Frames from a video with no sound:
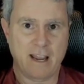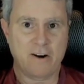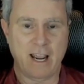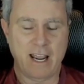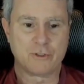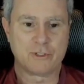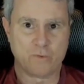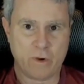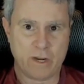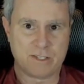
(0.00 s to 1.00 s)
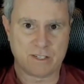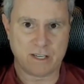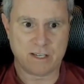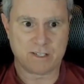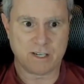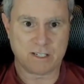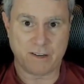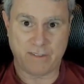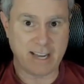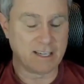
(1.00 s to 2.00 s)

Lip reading: are able to read statistics. If I